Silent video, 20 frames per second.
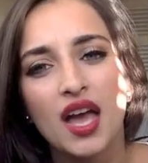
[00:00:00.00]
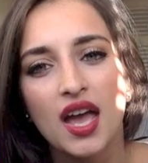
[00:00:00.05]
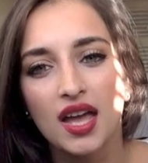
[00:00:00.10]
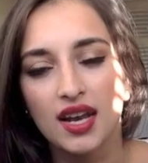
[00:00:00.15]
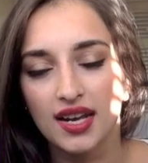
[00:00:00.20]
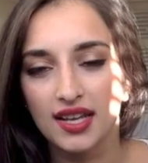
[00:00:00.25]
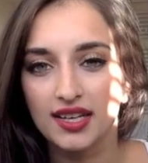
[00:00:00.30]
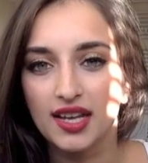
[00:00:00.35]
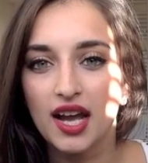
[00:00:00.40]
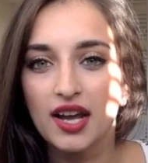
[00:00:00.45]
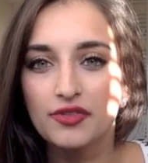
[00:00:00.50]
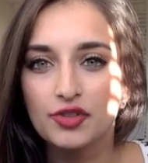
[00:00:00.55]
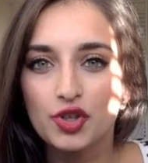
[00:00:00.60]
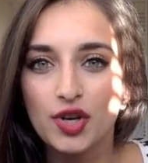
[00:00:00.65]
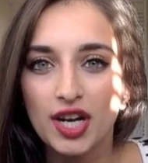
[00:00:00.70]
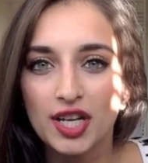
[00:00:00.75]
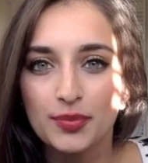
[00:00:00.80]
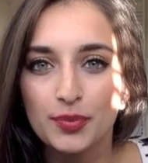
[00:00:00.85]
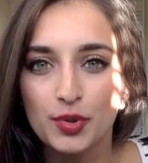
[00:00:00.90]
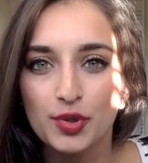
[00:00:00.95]
like, I've
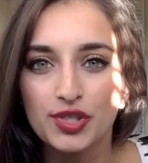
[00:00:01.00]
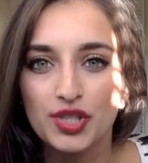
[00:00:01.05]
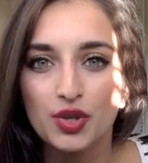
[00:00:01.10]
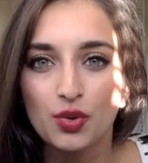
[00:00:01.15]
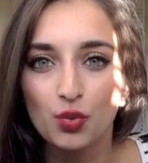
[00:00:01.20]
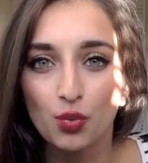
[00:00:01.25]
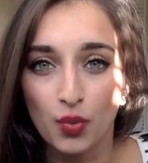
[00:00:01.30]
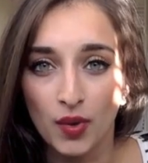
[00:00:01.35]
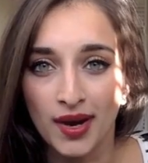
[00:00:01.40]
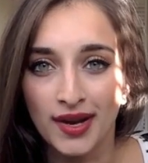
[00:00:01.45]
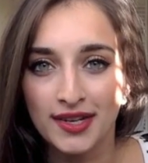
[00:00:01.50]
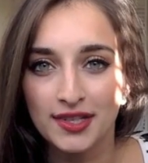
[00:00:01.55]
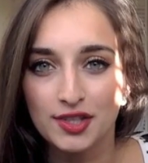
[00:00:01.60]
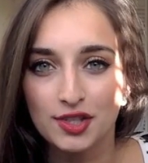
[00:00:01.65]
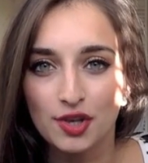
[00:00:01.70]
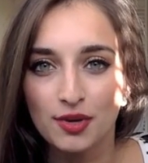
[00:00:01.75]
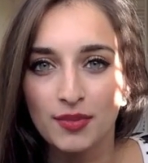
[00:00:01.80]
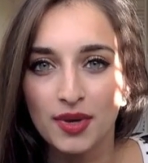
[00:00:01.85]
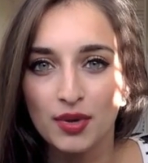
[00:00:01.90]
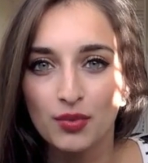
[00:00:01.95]
tried putting white
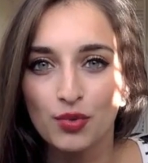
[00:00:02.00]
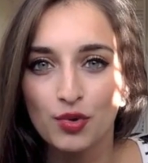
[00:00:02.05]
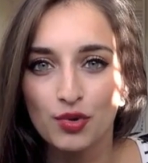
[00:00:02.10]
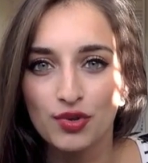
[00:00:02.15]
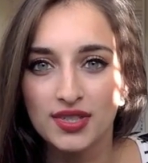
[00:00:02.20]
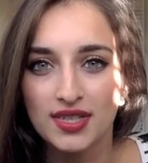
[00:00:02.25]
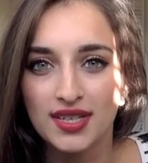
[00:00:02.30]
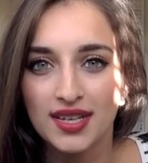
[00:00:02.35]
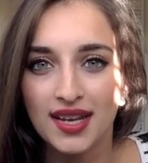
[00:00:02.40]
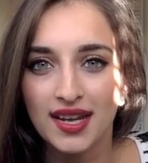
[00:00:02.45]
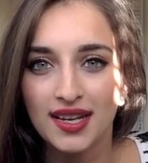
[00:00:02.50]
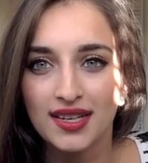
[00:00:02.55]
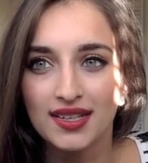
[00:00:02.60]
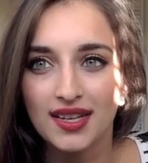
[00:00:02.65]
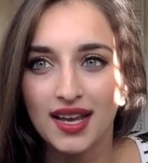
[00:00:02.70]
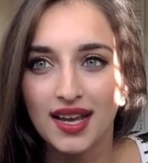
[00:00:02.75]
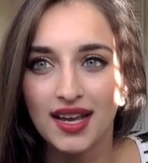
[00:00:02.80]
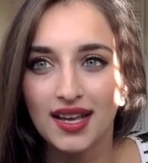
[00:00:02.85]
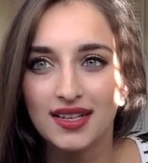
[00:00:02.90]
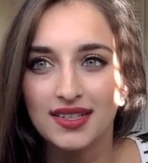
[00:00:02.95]
on my waterline
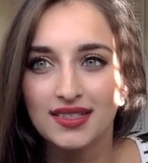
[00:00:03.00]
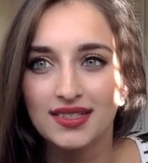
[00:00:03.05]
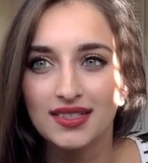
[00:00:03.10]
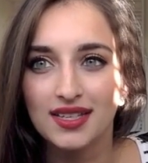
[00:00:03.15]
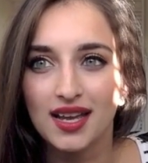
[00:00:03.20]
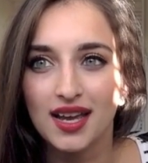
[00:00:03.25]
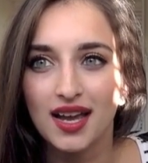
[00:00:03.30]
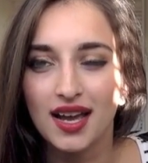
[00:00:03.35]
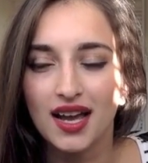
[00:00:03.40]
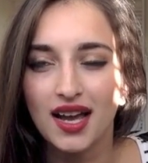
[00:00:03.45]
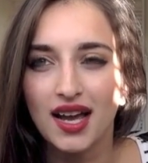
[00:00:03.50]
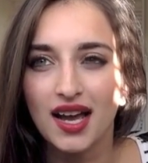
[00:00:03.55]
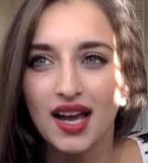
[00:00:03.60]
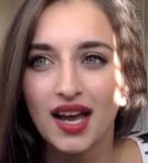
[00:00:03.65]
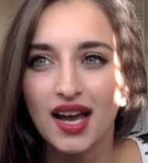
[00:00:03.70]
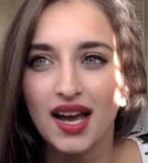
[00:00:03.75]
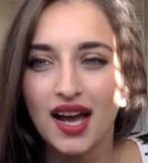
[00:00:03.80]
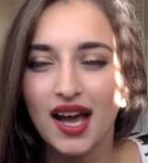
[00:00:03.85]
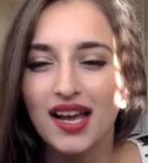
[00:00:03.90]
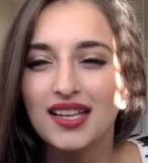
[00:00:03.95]
and
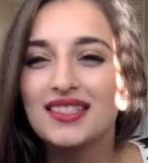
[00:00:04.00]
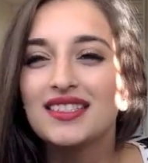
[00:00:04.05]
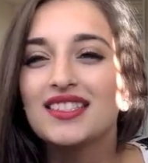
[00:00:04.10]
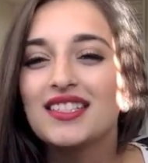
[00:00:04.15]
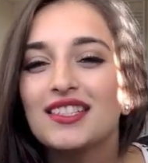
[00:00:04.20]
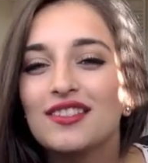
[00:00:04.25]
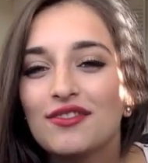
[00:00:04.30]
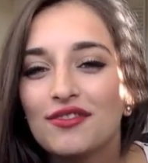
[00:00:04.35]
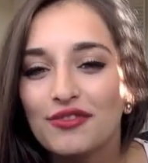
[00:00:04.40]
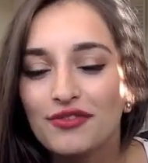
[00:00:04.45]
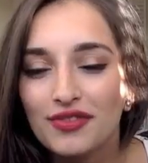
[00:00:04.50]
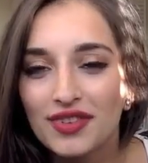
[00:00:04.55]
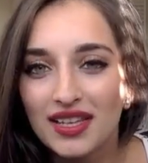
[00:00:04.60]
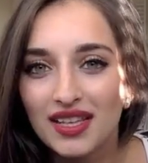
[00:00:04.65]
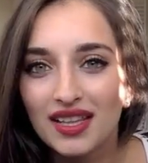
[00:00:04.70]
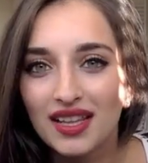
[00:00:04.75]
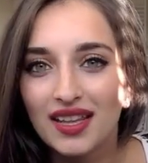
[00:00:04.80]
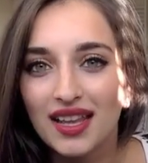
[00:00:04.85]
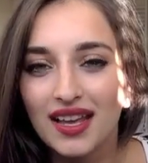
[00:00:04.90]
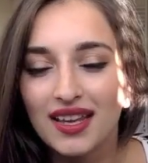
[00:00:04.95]
I didn't feel
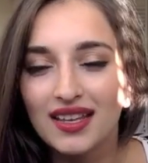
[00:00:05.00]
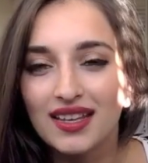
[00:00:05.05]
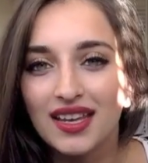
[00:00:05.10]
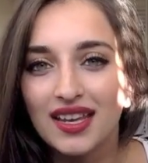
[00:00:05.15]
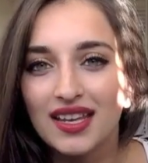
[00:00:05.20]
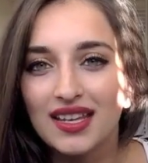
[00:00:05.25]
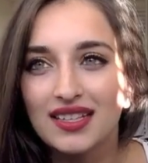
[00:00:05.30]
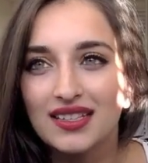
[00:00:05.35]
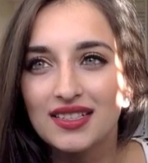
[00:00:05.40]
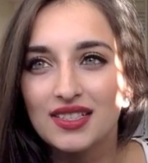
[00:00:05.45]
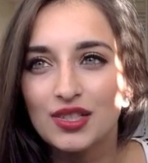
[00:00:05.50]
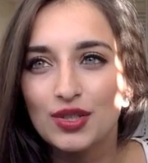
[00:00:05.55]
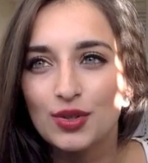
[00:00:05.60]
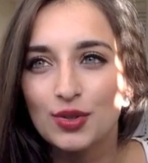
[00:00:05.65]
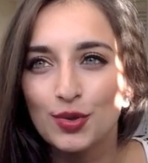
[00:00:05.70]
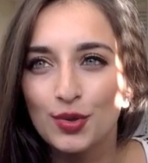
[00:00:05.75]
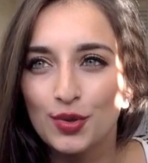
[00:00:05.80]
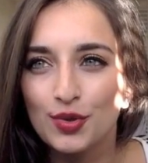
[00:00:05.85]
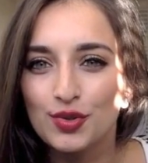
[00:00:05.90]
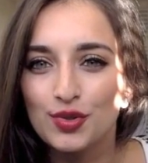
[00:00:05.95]
like it
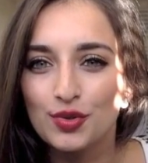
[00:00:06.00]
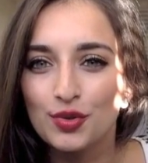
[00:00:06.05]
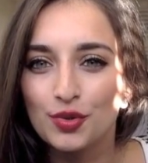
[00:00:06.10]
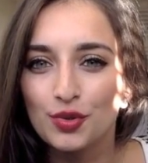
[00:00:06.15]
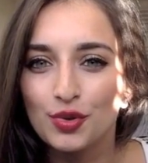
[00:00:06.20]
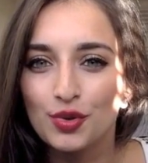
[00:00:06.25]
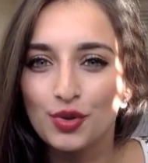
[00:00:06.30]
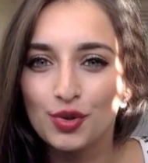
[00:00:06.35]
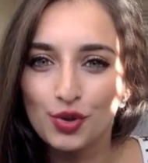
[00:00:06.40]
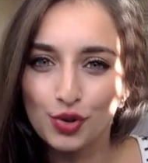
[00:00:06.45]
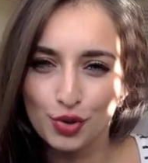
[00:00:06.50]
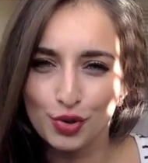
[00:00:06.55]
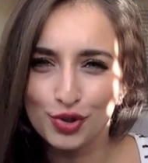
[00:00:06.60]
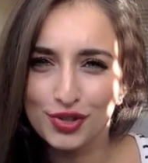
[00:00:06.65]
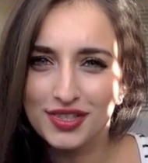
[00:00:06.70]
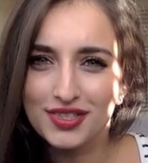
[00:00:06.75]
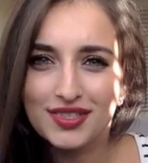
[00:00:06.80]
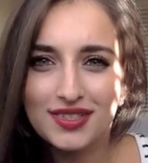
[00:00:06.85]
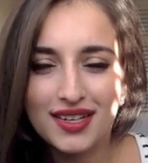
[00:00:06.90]
looked good.